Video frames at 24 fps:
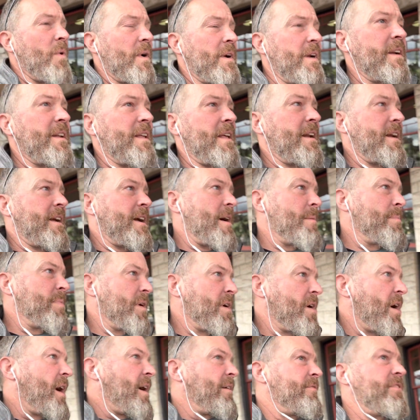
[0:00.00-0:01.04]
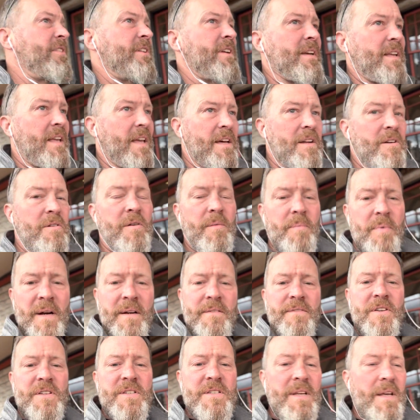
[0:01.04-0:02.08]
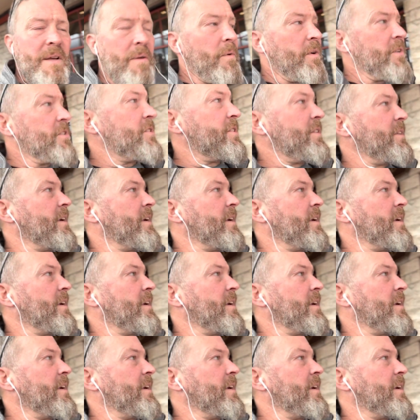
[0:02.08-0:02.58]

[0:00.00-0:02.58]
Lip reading: wanted to get a cup of coffee again or a breakfast sandwich,